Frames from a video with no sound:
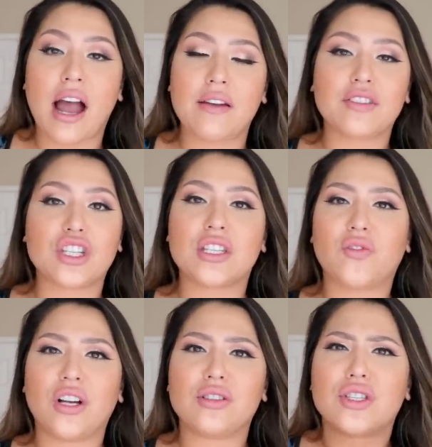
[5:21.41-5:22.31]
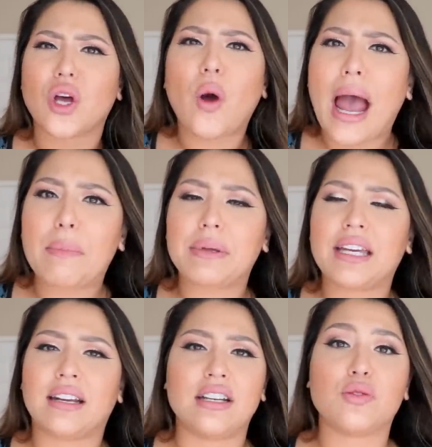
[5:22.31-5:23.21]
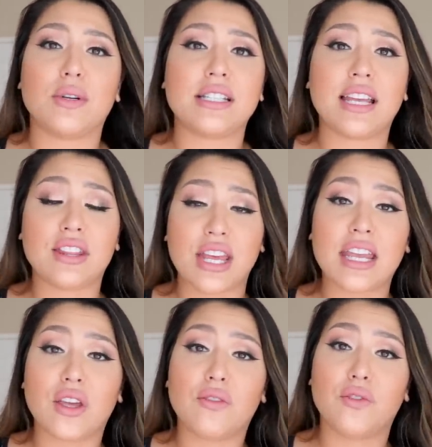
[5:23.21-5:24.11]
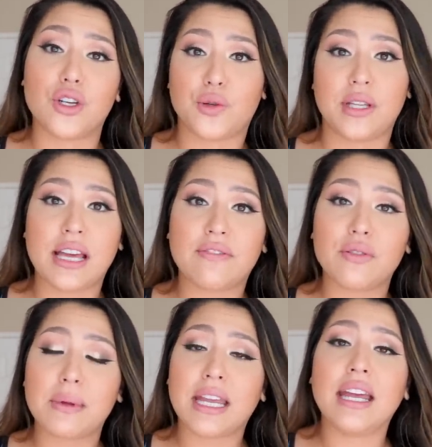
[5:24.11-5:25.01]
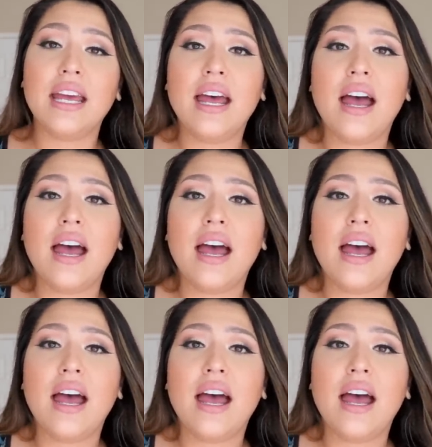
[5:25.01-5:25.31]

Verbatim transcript: I've just felt so happy and I just want to say thank you for doing that for me.